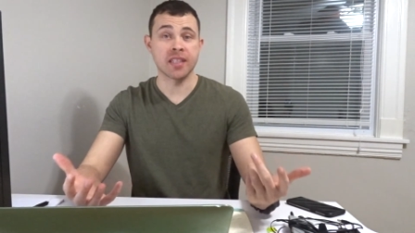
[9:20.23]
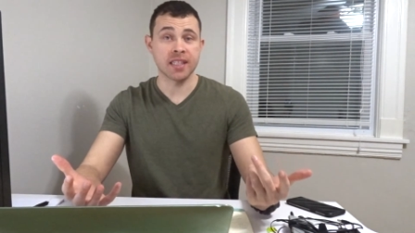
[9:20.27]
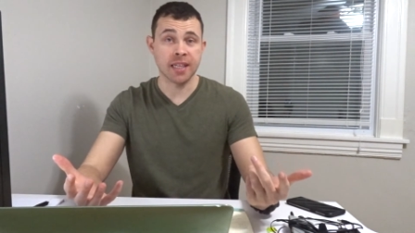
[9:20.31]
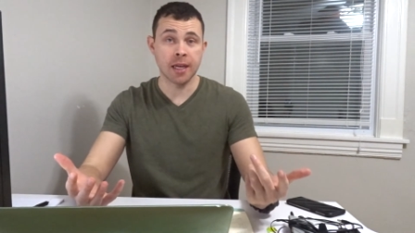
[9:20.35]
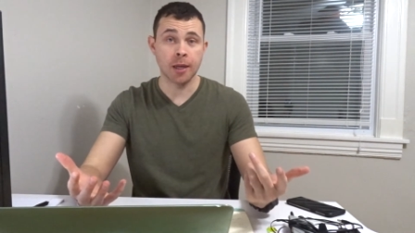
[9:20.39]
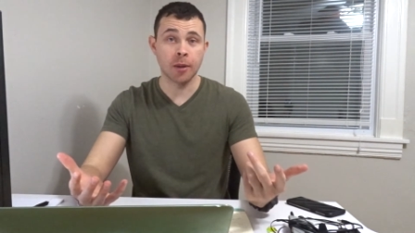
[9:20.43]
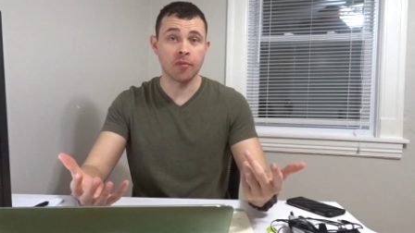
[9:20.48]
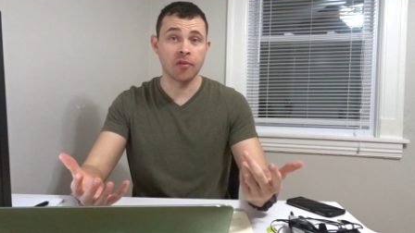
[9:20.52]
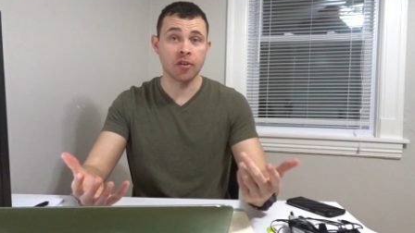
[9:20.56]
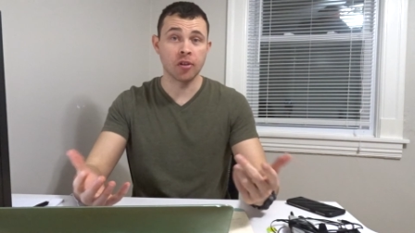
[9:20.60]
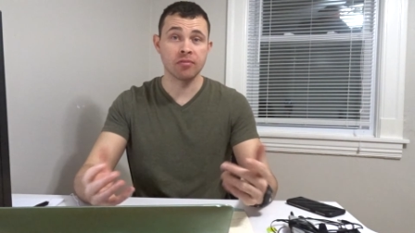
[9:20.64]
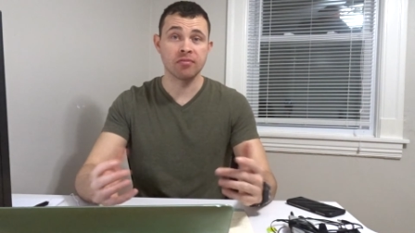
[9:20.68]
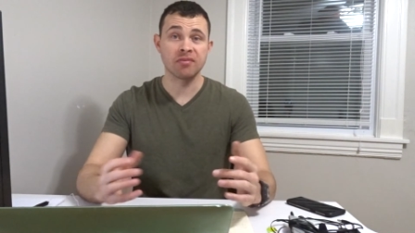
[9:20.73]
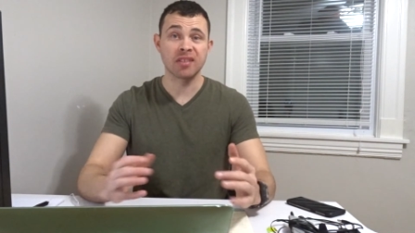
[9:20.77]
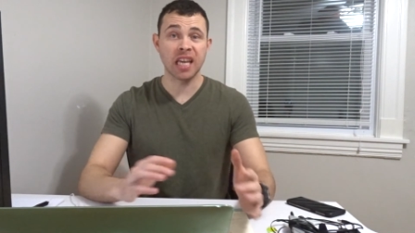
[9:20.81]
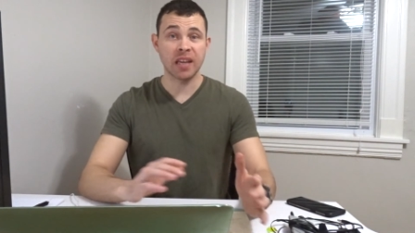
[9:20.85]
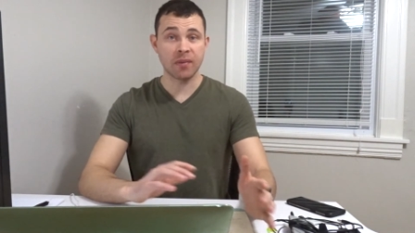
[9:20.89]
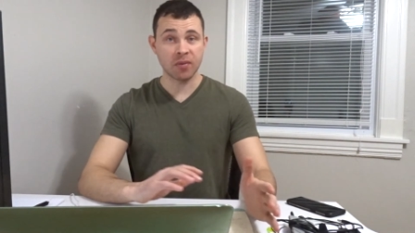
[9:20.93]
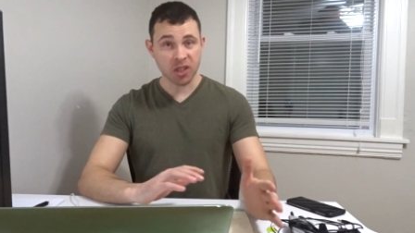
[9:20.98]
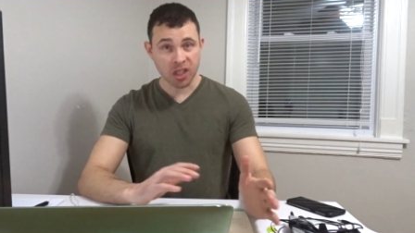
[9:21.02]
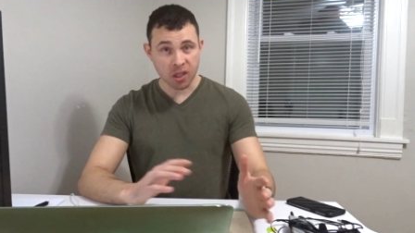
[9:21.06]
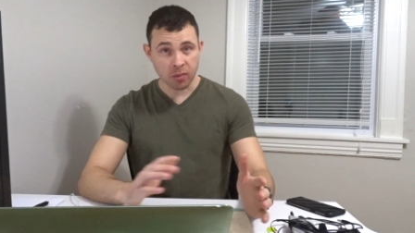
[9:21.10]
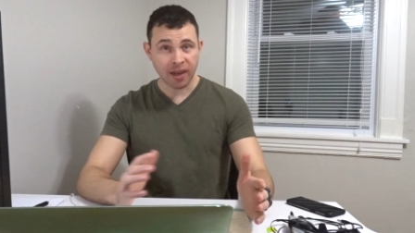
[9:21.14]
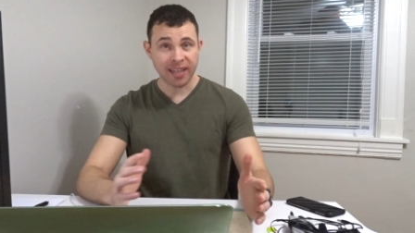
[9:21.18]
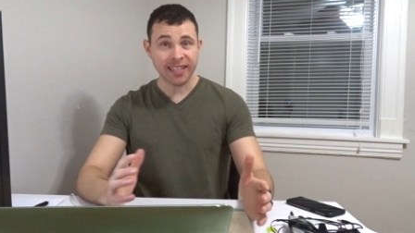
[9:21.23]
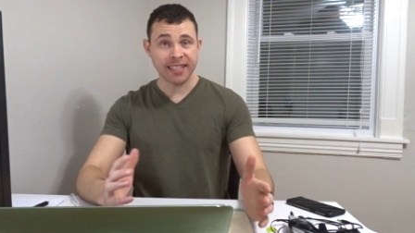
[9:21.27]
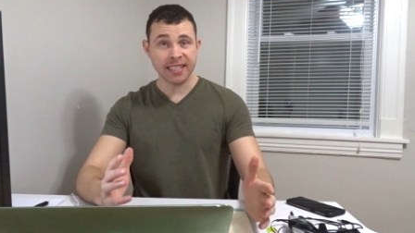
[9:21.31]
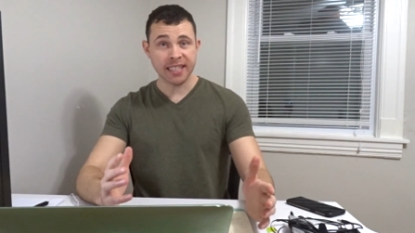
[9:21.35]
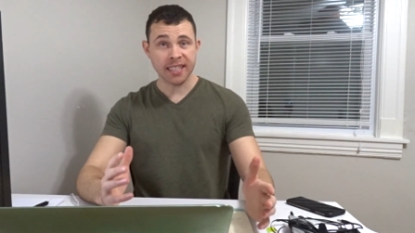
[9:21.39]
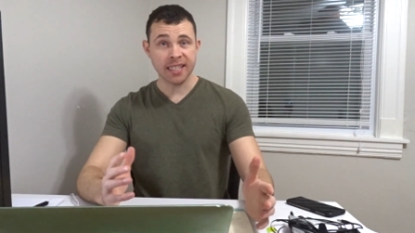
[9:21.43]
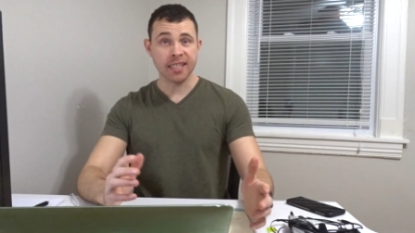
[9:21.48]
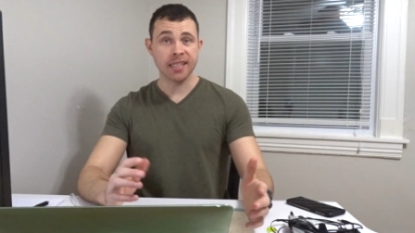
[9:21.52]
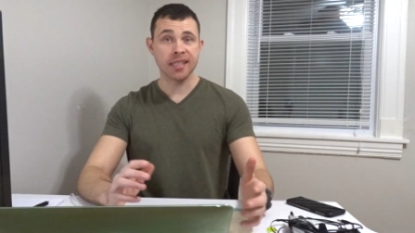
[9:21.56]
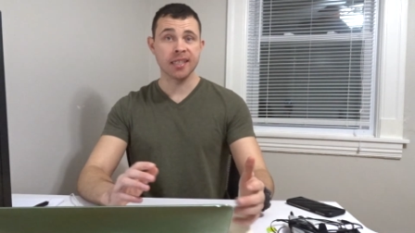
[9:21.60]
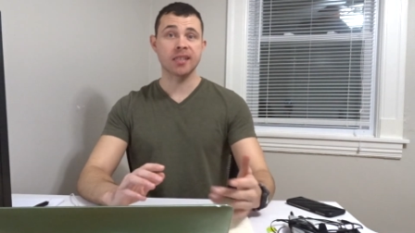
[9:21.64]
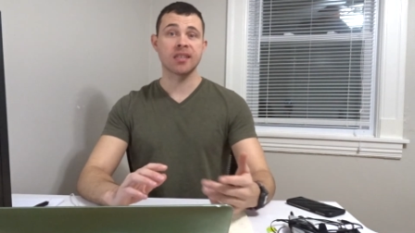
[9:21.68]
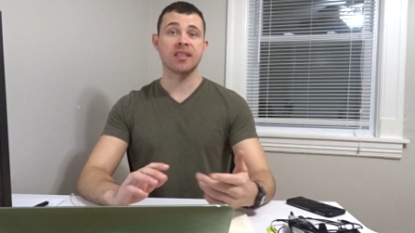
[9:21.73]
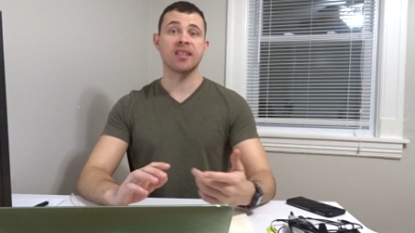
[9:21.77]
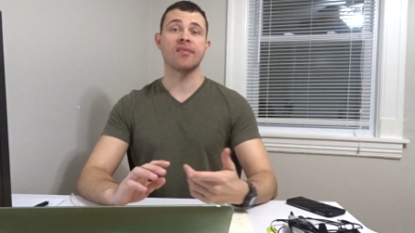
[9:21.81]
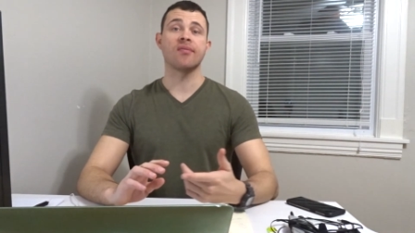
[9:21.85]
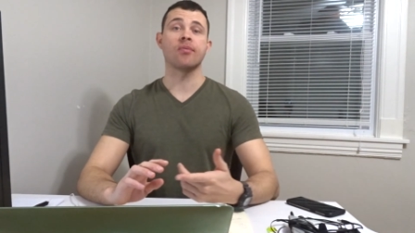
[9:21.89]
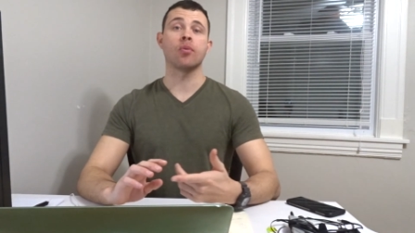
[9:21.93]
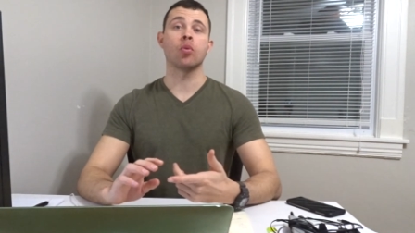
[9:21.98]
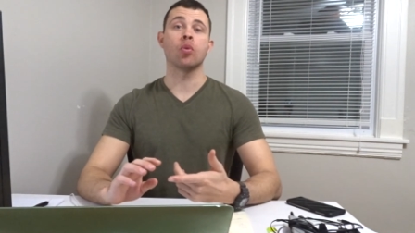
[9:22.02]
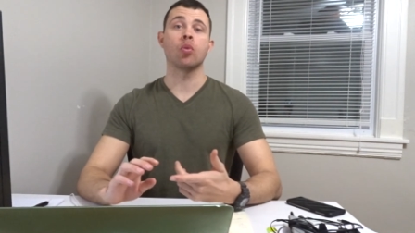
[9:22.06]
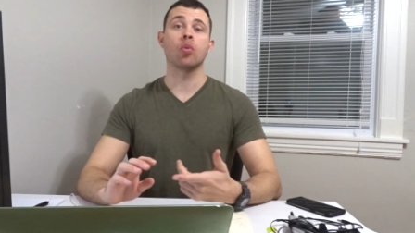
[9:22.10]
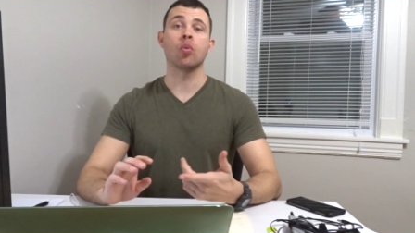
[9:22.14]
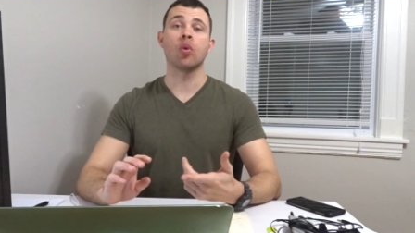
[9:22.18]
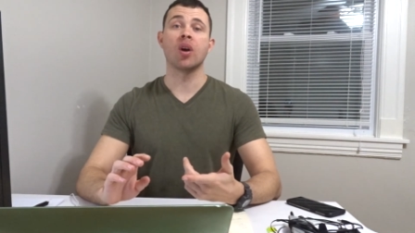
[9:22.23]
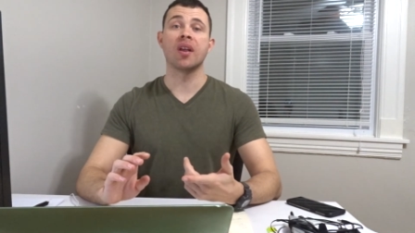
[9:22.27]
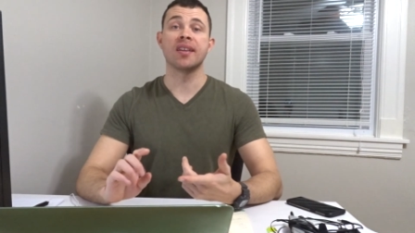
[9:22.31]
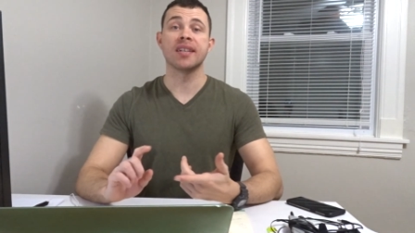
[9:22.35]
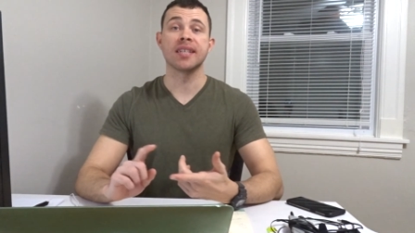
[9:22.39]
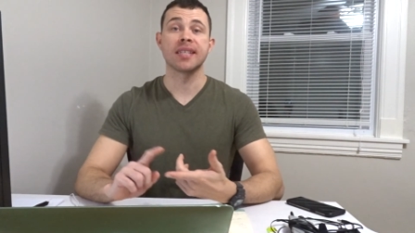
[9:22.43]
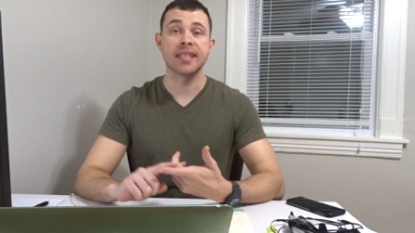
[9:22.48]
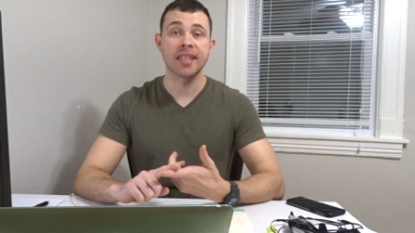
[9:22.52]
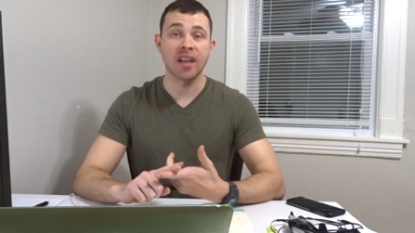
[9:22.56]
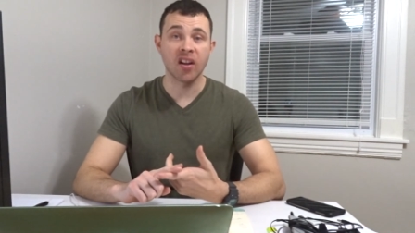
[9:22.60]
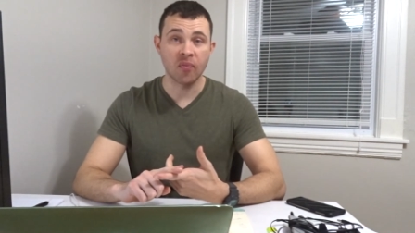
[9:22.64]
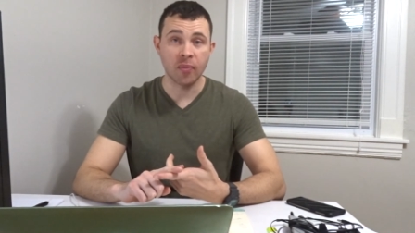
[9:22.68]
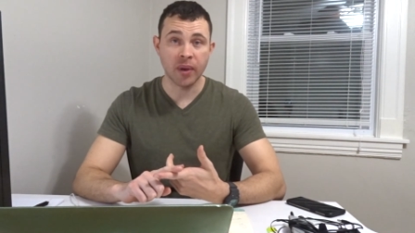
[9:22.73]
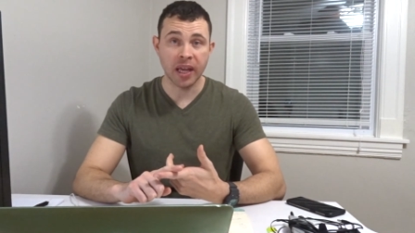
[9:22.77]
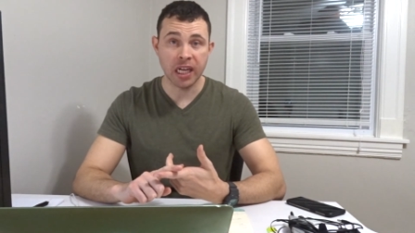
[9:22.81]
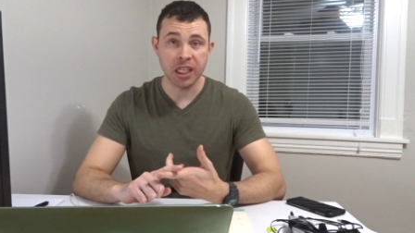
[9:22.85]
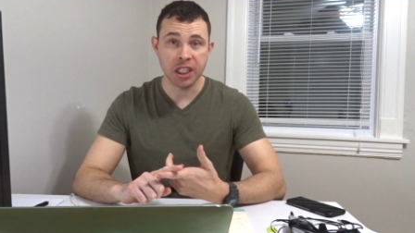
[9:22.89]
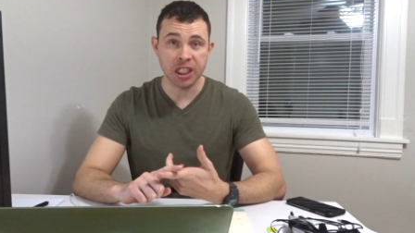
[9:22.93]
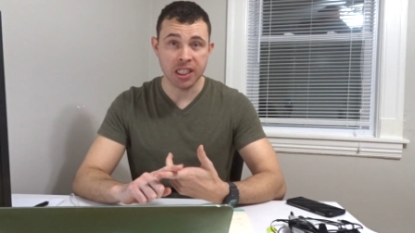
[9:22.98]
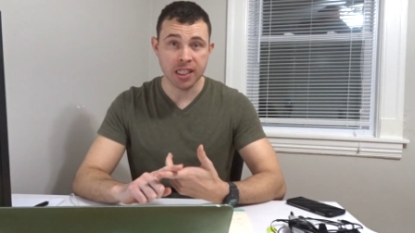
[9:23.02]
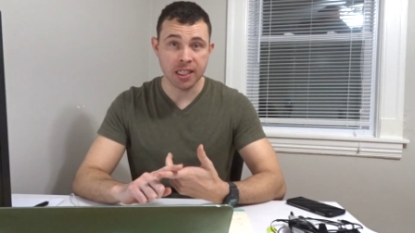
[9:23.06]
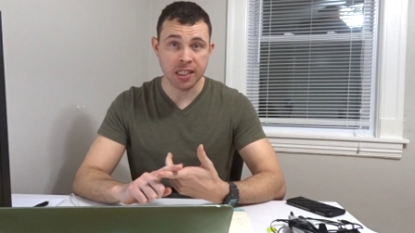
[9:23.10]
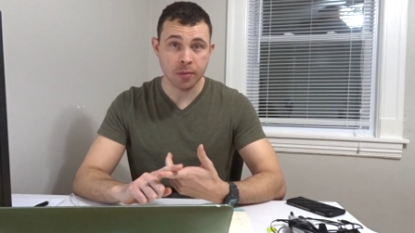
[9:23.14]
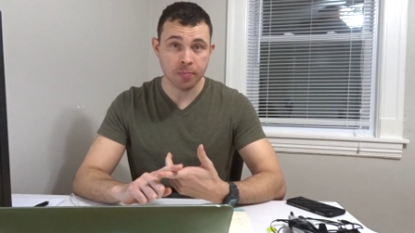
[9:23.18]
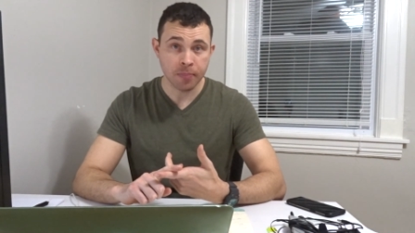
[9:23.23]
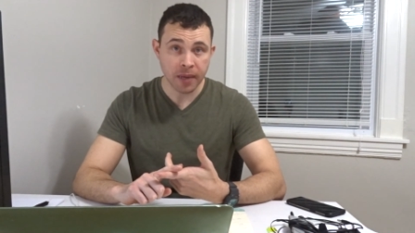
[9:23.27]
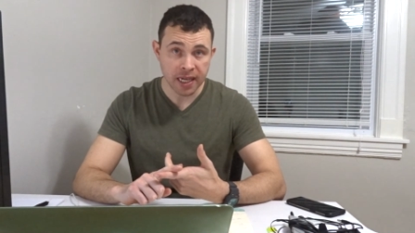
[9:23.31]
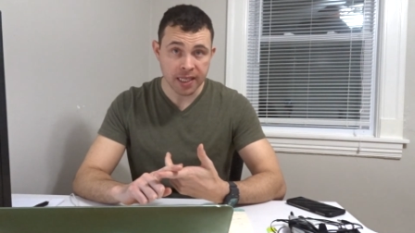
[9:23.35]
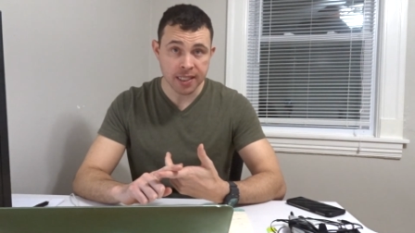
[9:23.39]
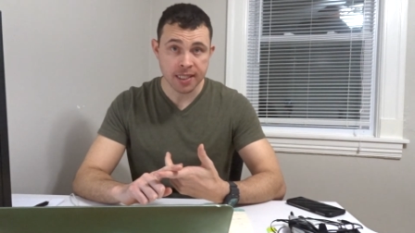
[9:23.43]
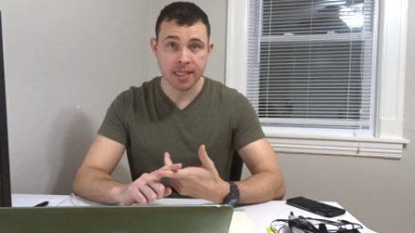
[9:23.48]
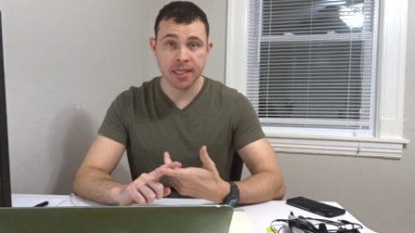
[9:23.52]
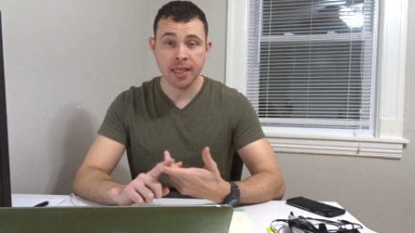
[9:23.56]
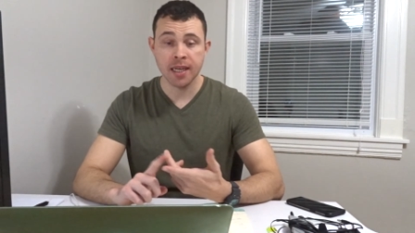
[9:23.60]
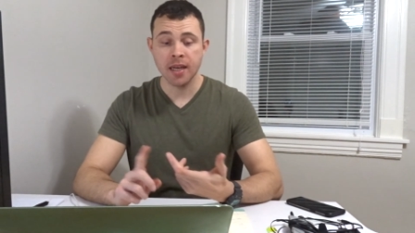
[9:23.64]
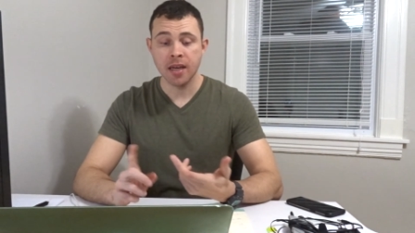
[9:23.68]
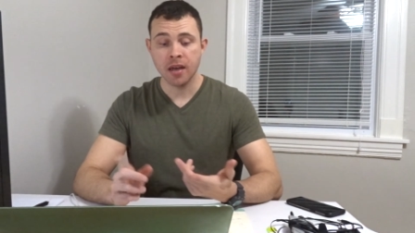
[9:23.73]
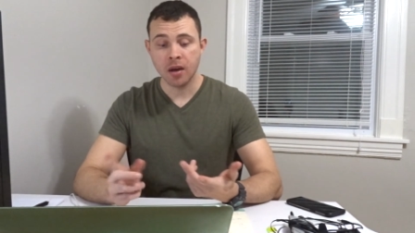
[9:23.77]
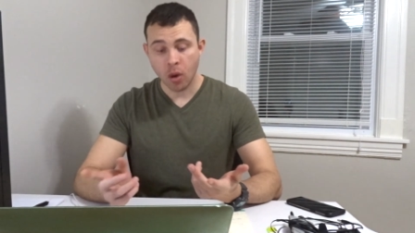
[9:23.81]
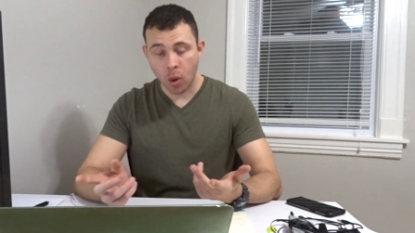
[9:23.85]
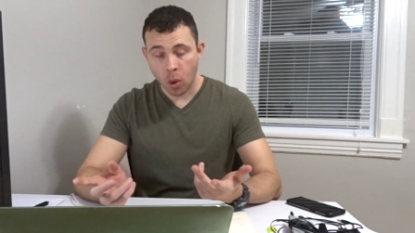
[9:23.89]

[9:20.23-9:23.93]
this helpful, gave you some ideas if whether self-managing is best